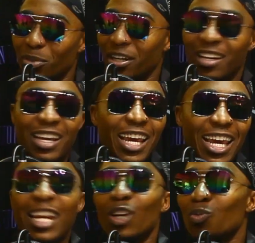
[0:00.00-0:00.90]
But
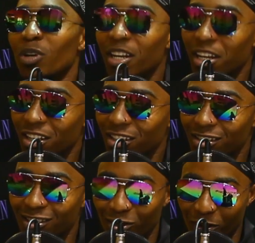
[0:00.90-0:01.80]
it is what it is.
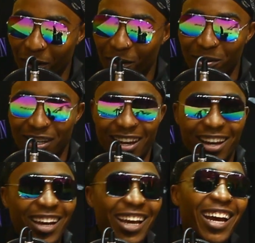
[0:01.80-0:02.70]
You get what I'm
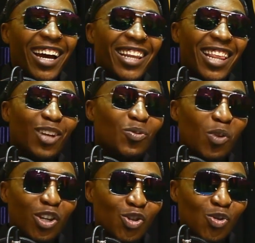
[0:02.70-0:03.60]
saying? That's
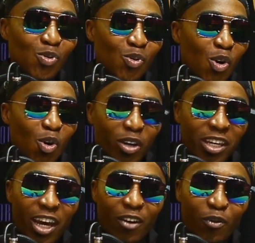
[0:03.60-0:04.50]
what you
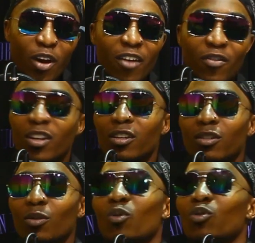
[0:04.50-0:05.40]
get for having
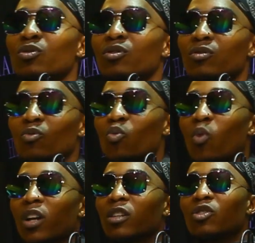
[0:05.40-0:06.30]
the most
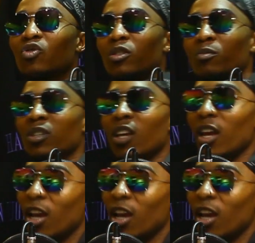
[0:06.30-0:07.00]
wildest dreams